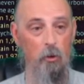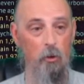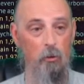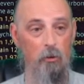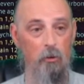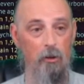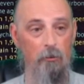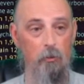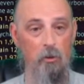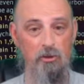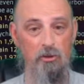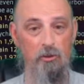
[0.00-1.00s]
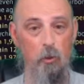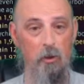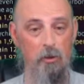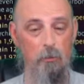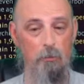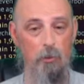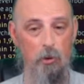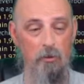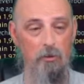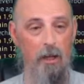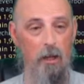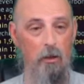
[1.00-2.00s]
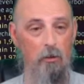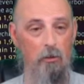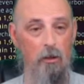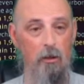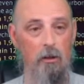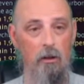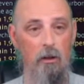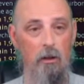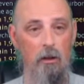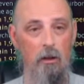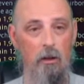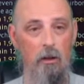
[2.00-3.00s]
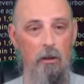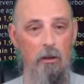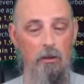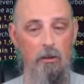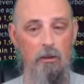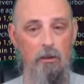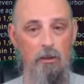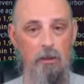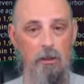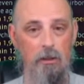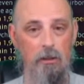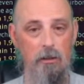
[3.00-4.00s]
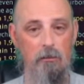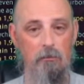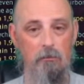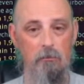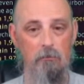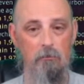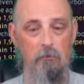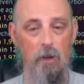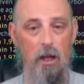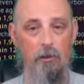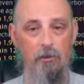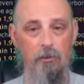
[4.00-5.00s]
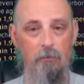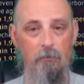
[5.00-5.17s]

or if we're just going to burn down the boss.